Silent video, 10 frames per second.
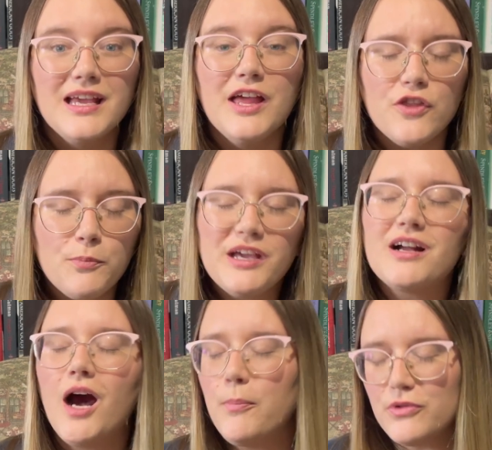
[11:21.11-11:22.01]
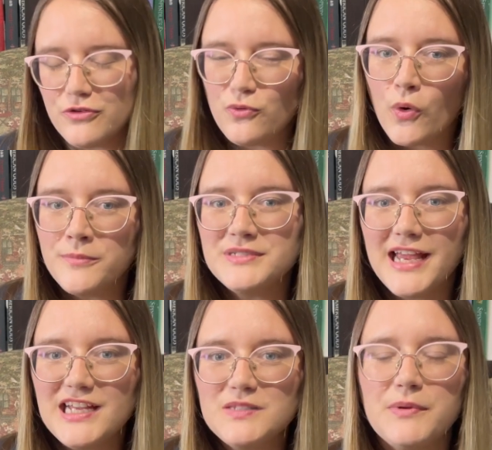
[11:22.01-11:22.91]
There'll be a couple of warm
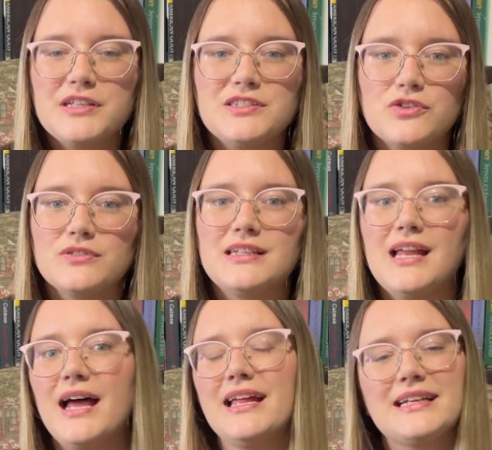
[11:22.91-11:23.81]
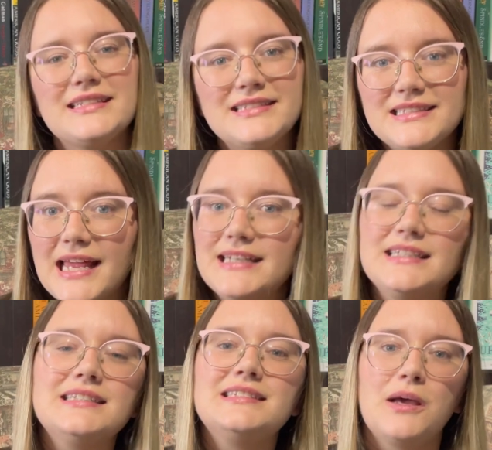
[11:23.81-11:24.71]
days, but it's certainly not an
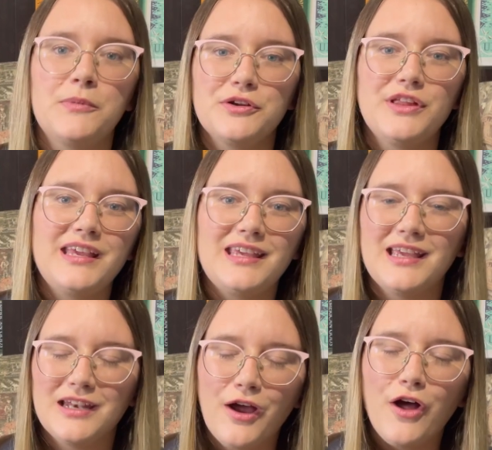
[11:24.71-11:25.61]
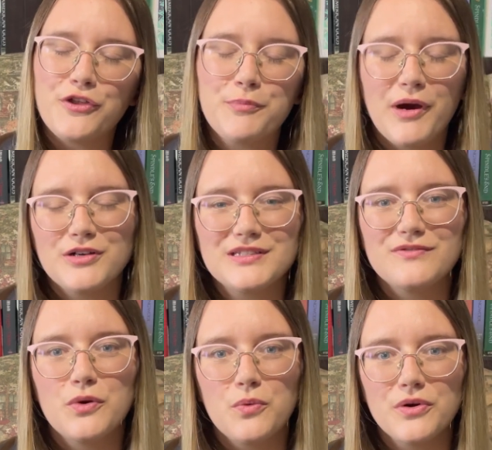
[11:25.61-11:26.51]
extended summer like in other parts of
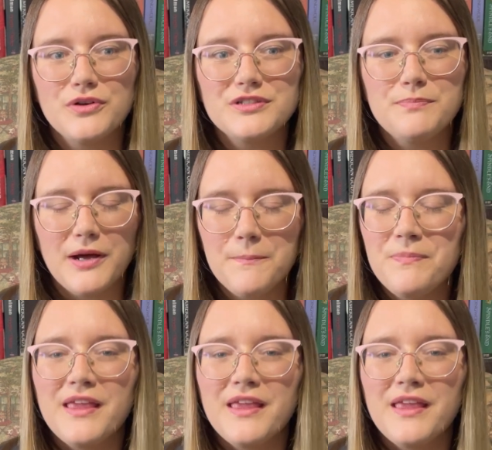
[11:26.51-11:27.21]
the world. But